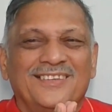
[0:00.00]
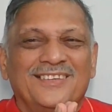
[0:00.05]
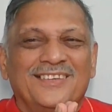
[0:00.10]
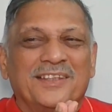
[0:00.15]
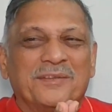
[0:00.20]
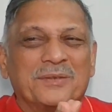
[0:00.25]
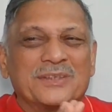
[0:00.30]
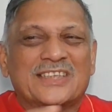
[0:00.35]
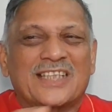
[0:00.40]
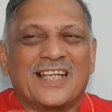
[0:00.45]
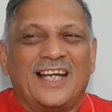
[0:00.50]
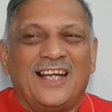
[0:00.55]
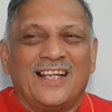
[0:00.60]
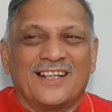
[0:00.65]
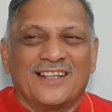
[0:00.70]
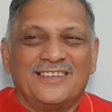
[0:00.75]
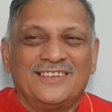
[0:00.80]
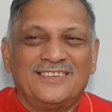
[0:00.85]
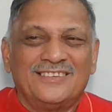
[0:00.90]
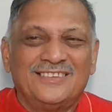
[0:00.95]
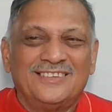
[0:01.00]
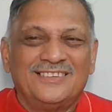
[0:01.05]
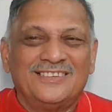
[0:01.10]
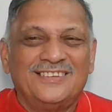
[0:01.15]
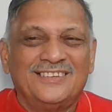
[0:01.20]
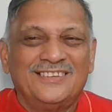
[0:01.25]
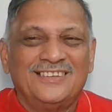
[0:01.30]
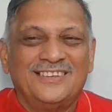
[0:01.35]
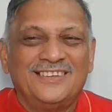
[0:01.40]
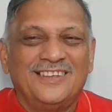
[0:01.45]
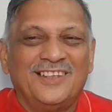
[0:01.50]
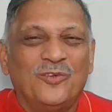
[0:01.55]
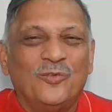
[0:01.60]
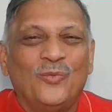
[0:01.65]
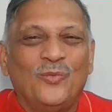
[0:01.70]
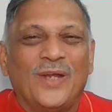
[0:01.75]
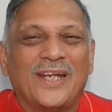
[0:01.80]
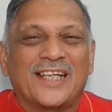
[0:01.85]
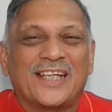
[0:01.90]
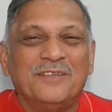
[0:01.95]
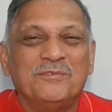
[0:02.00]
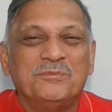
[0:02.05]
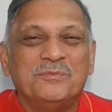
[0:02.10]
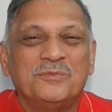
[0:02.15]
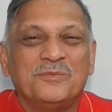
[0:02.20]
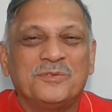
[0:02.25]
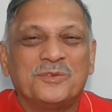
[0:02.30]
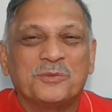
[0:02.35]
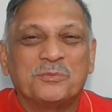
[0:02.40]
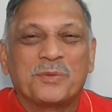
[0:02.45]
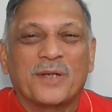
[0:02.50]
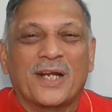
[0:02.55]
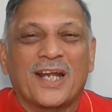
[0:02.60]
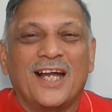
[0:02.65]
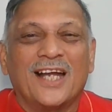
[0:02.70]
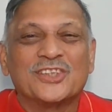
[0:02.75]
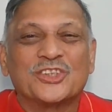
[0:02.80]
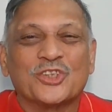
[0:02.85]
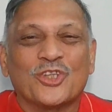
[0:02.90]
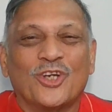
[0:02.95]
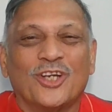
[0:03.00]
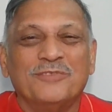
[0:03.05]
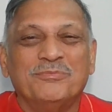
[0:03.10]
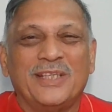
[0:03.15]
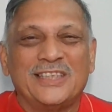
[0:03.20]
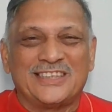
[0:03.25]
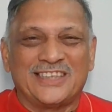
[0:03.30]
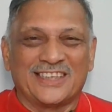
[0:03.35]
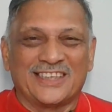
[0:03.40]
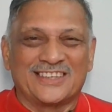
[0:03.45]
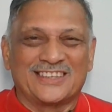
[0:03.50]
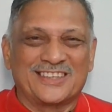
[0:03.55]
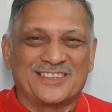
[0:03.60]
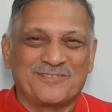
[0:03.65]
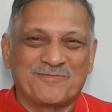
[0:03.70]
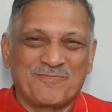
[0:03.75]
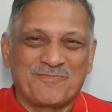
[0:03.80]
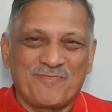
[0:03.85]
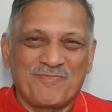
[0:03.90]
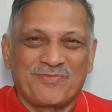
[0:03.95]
Namaskar. Welcome to Prakash on Basics.